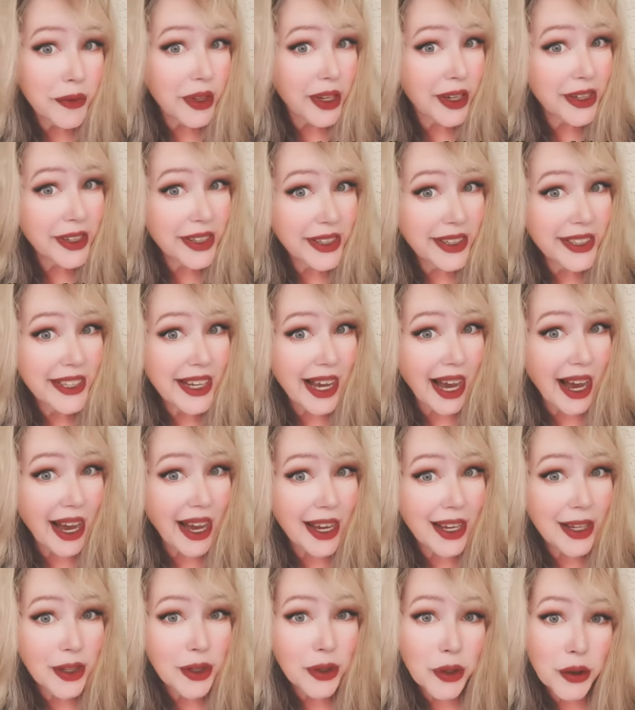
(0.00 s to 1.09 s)
good
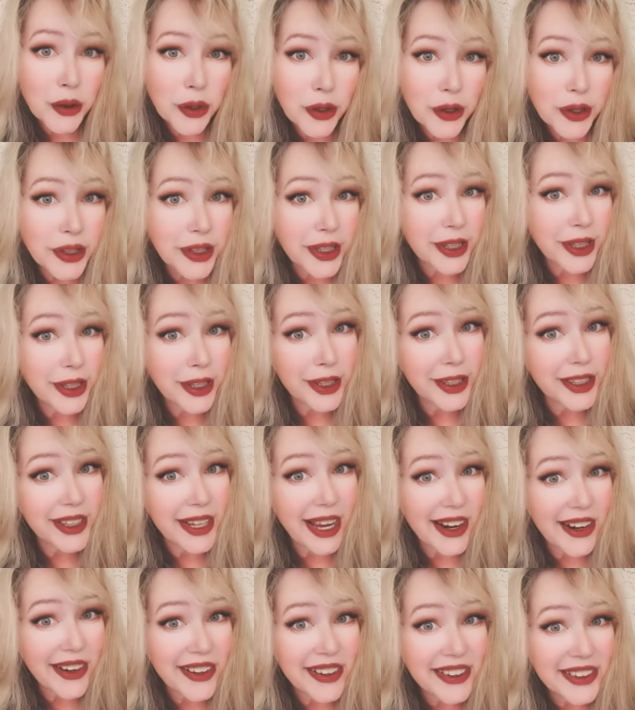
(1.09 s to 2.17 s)
guy or the good
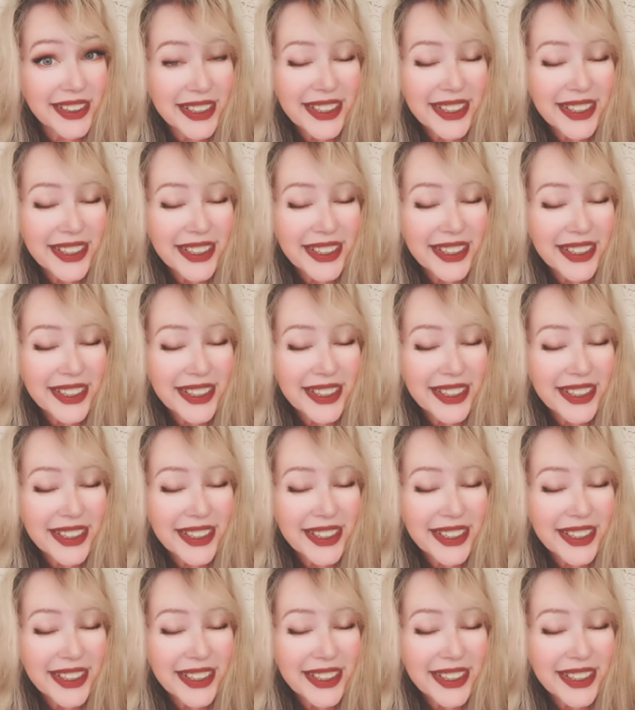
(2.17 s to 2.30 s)
gal